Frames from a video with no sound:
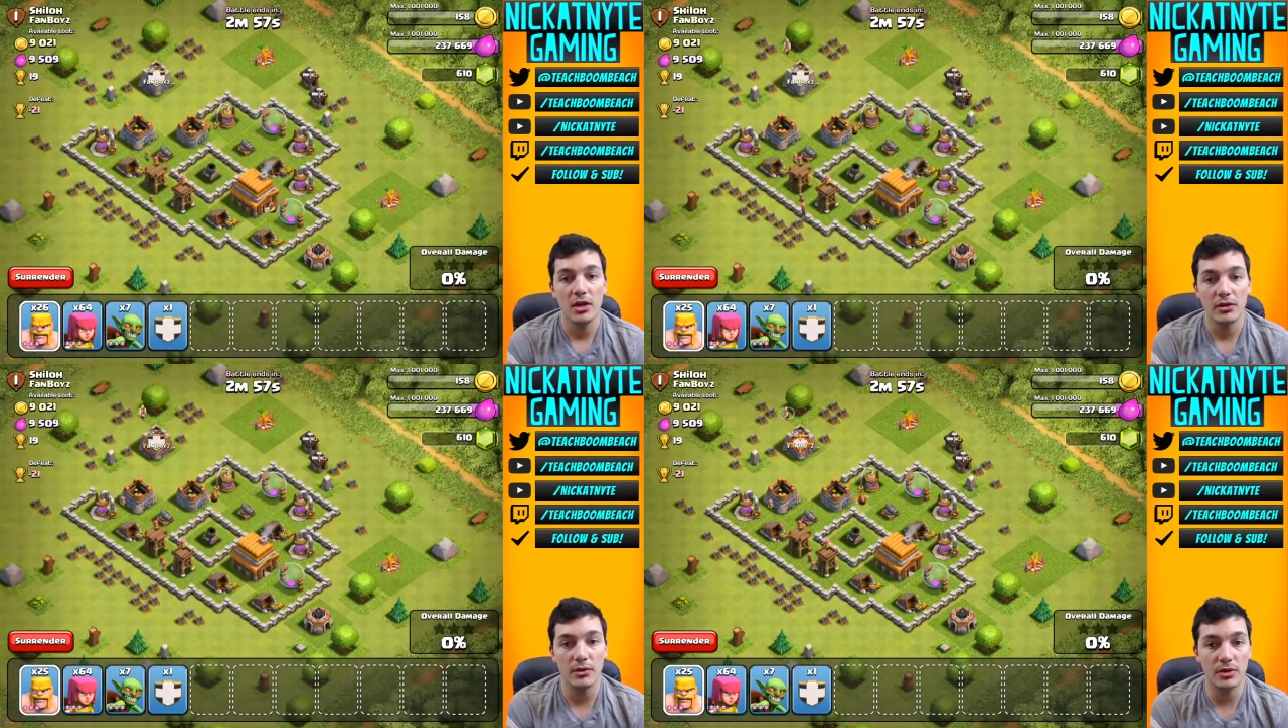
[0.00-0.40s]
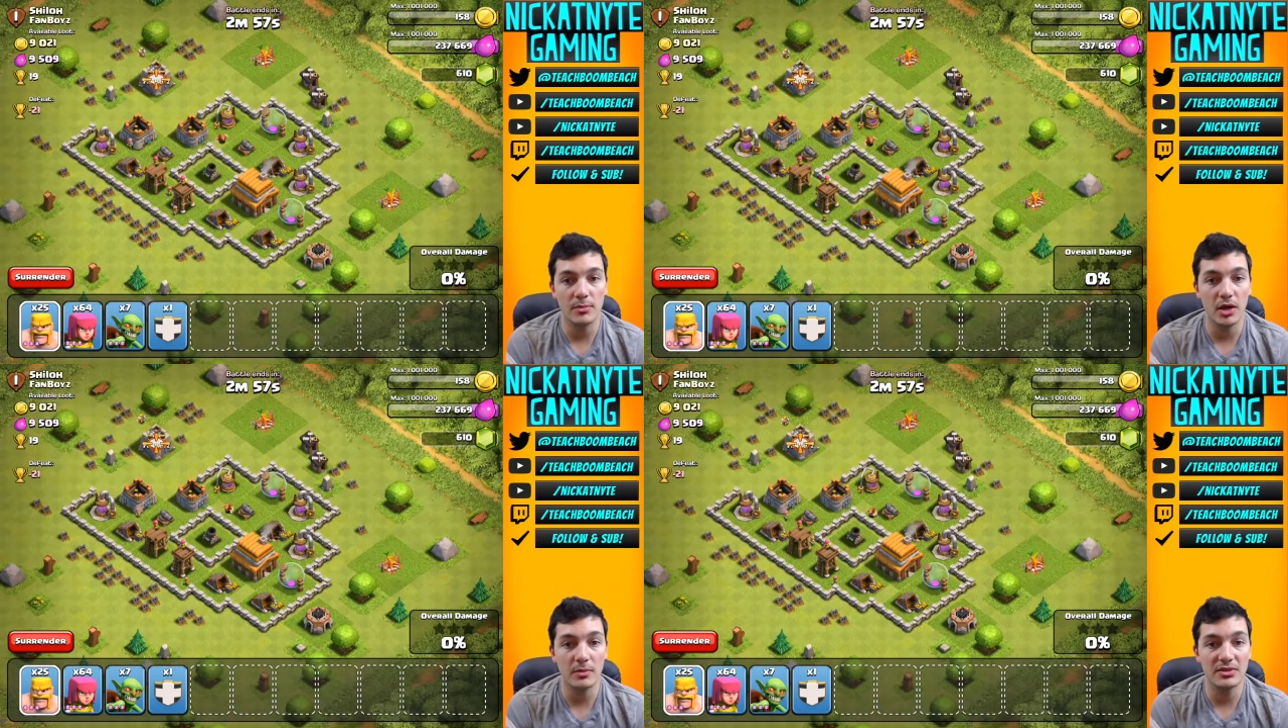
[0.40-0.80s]
Throw the
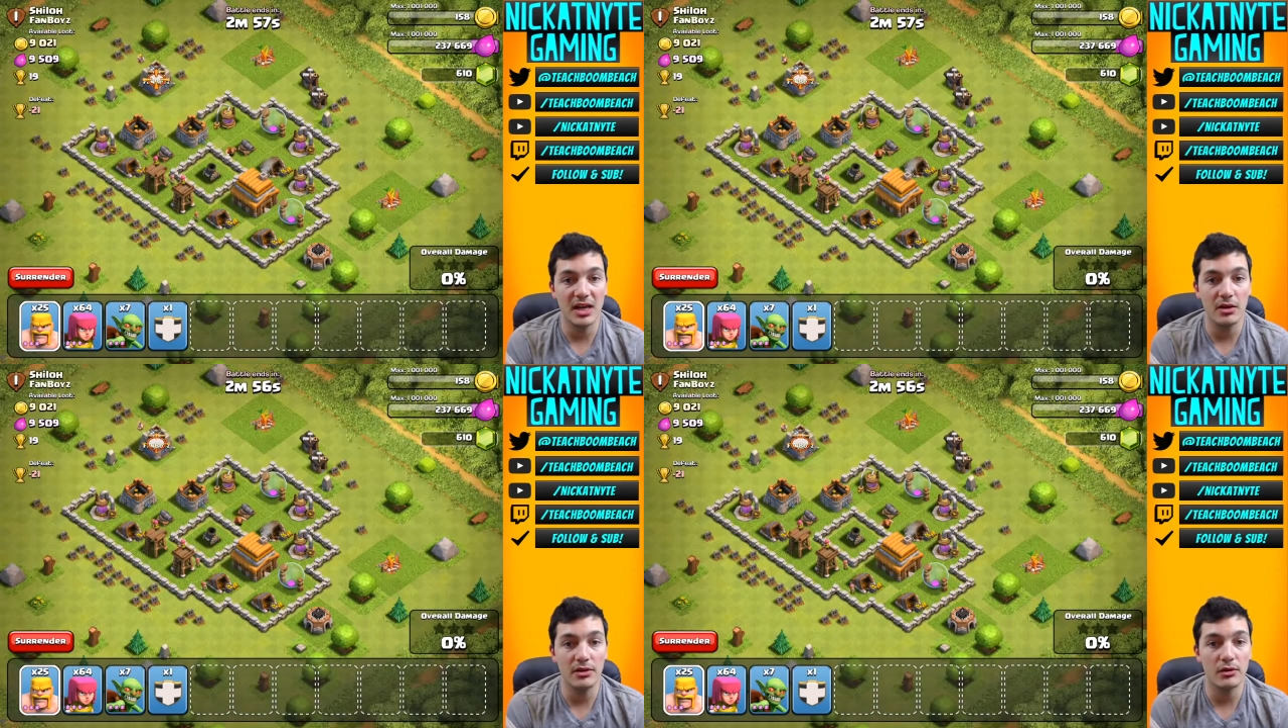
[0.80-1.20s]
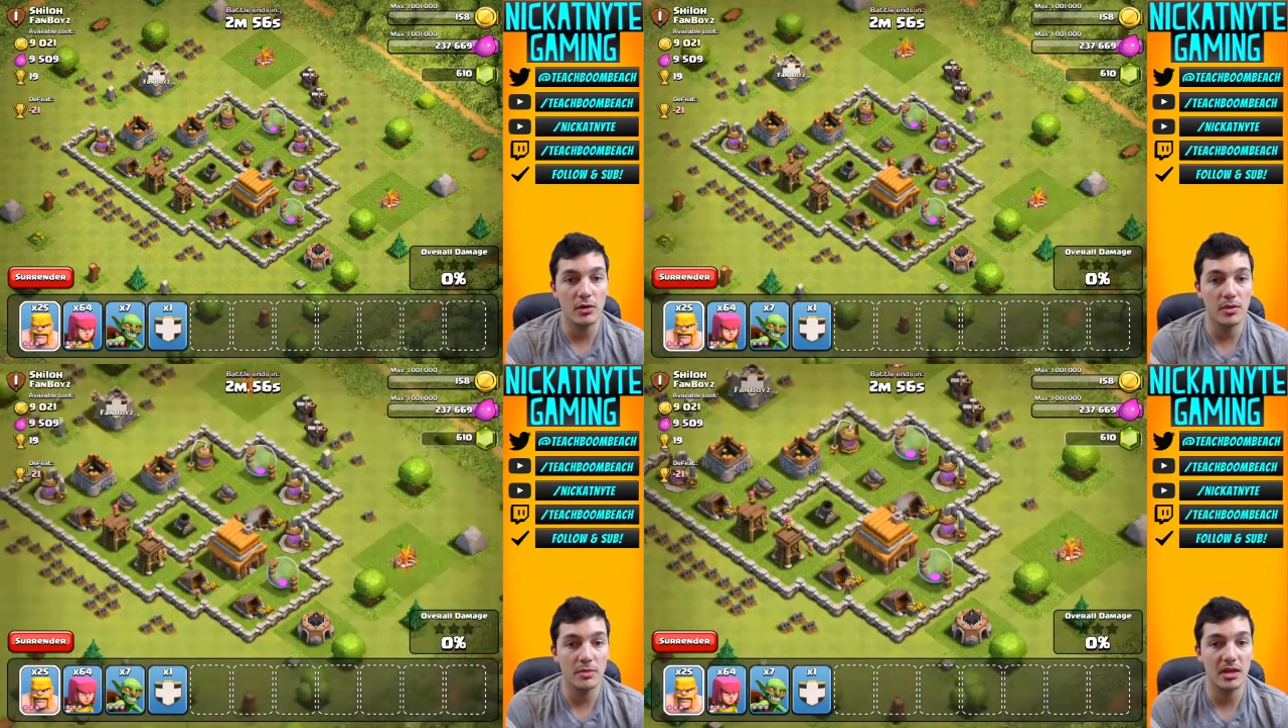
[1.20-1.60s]
barbs down. Throw a
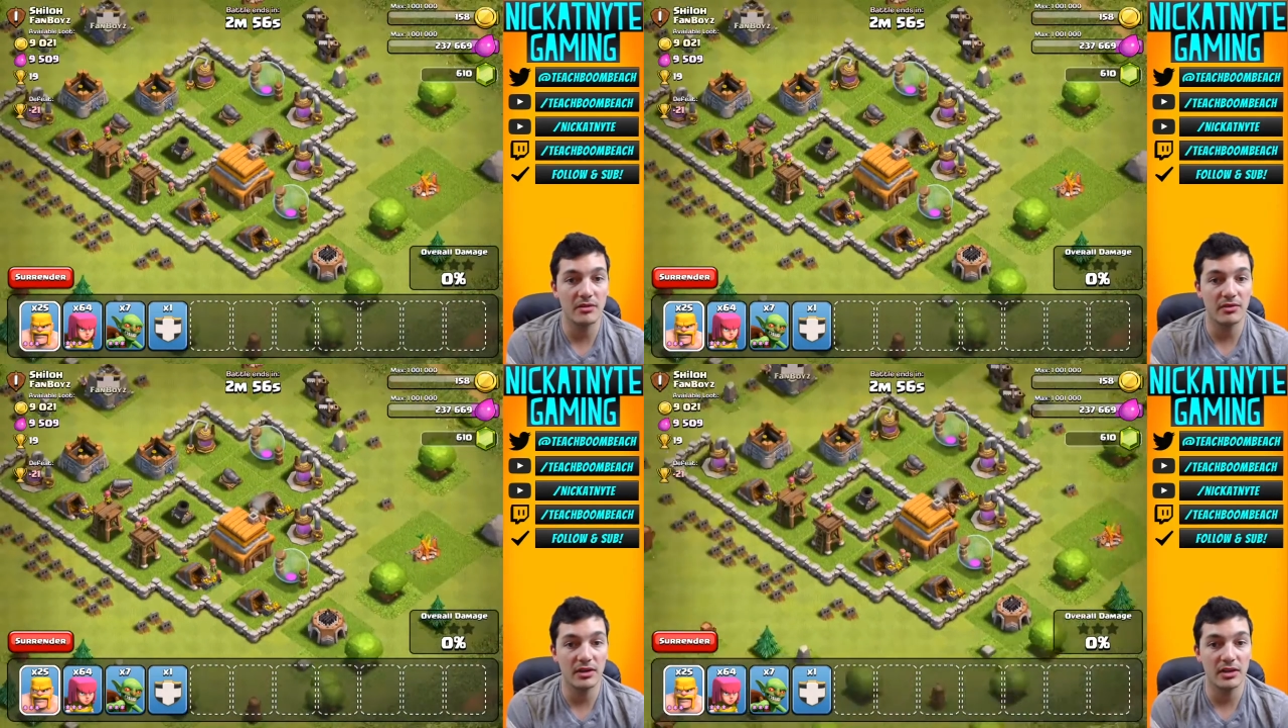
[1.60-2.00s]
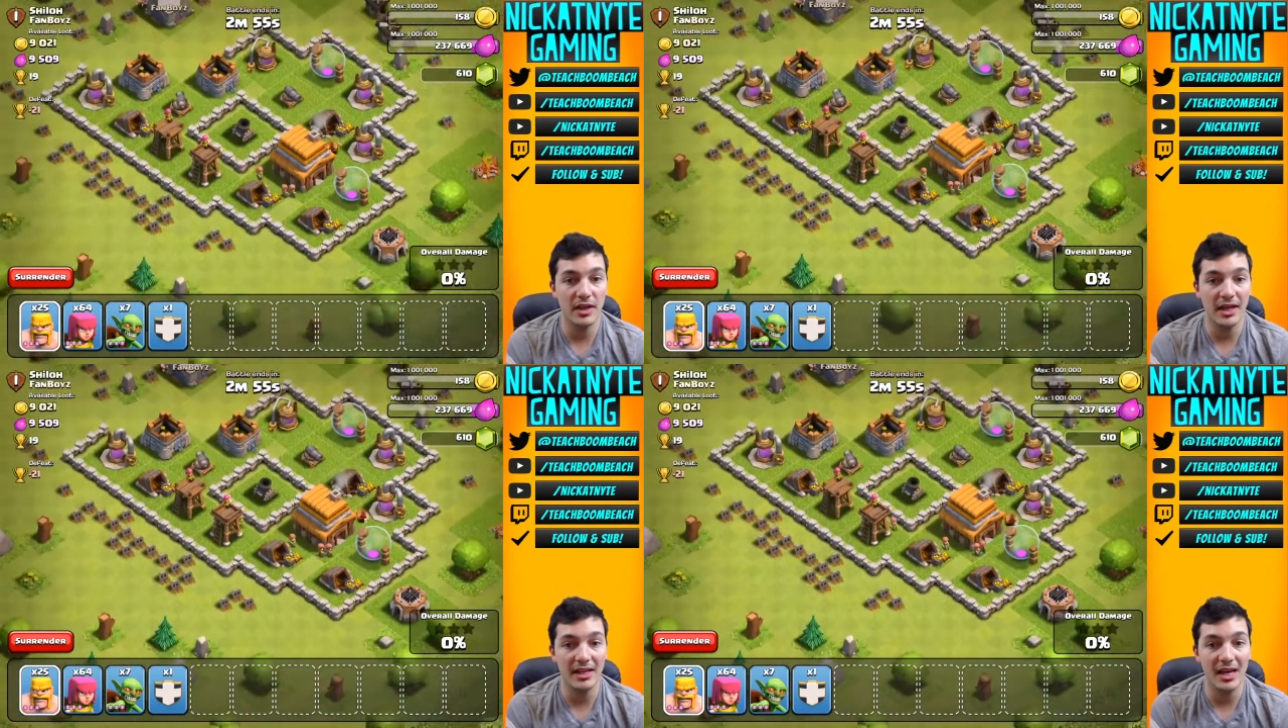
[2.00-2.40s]
barb down in front of the
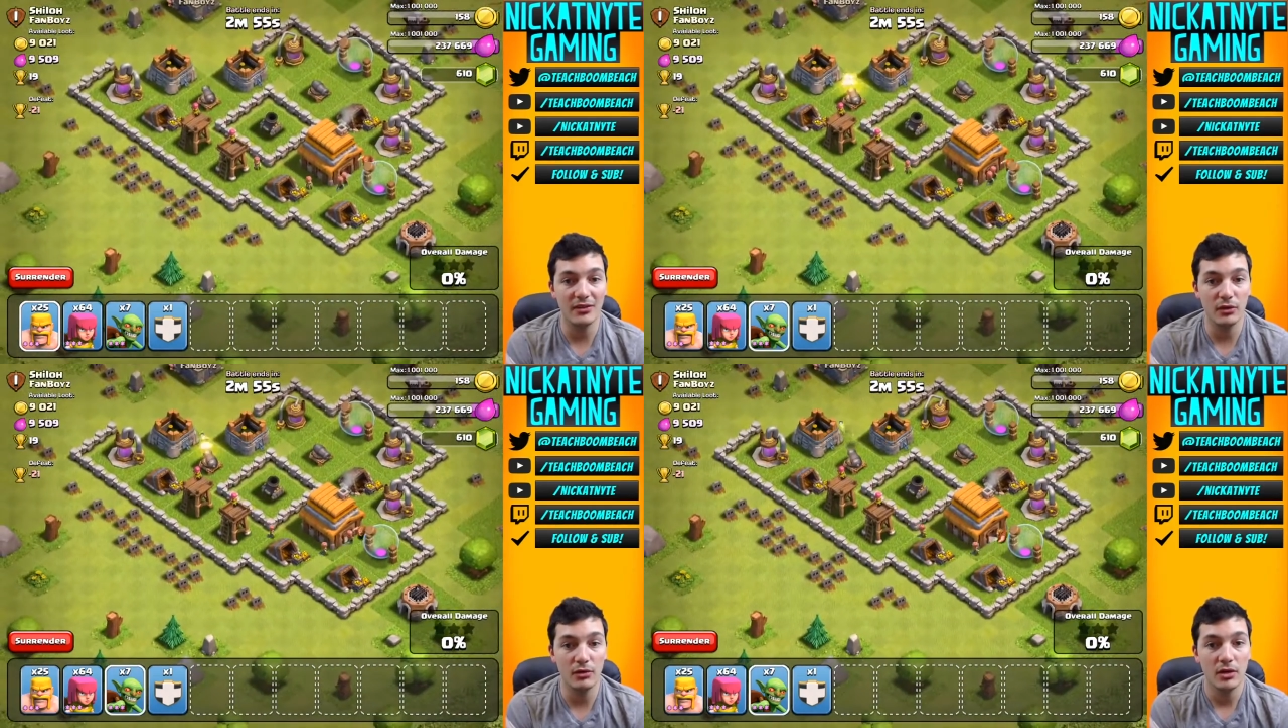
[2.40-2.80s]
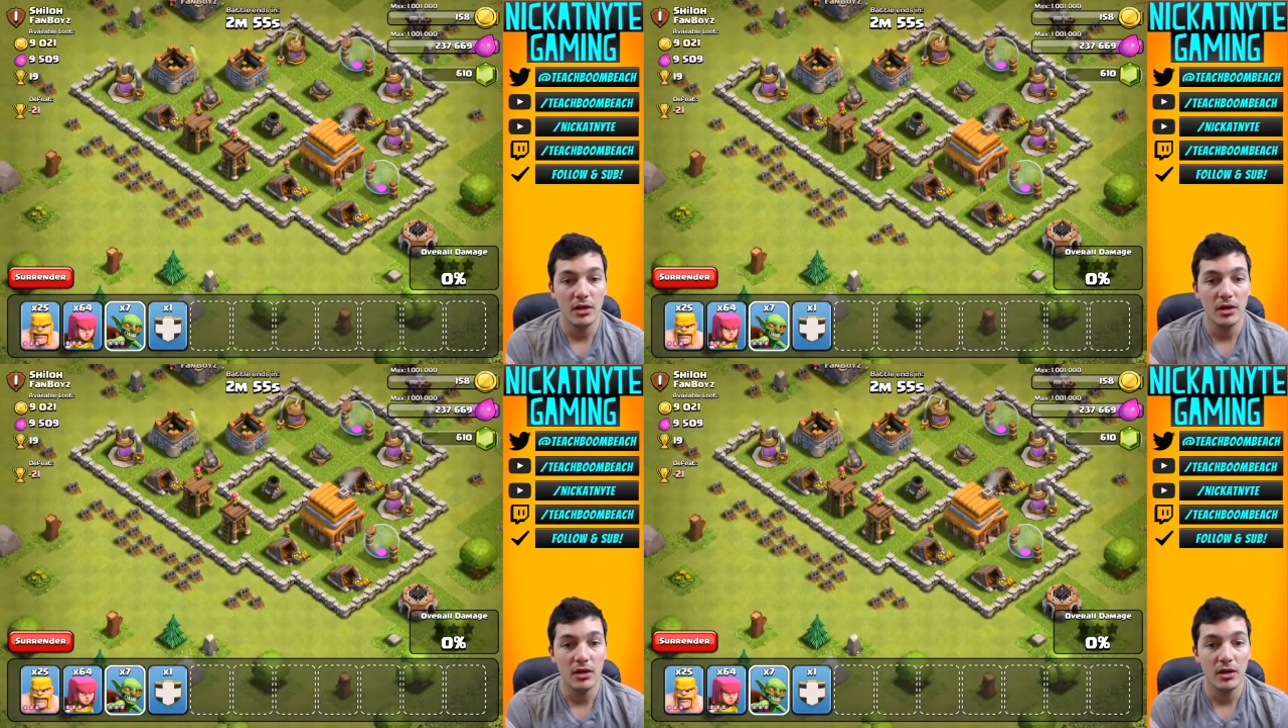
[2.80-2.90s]
clan castle.